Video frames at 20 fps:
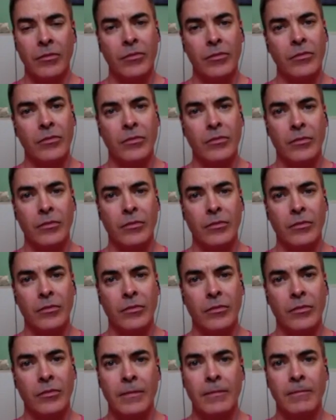
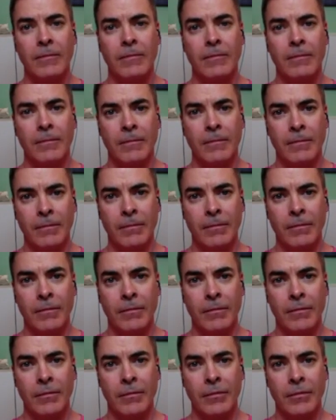
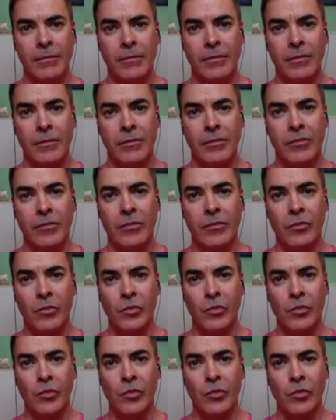
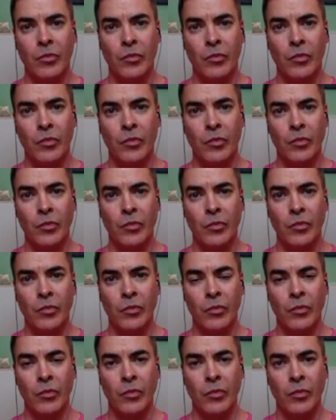
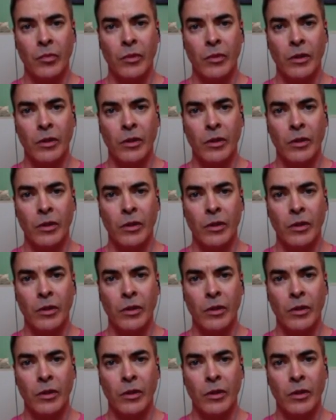[no speech]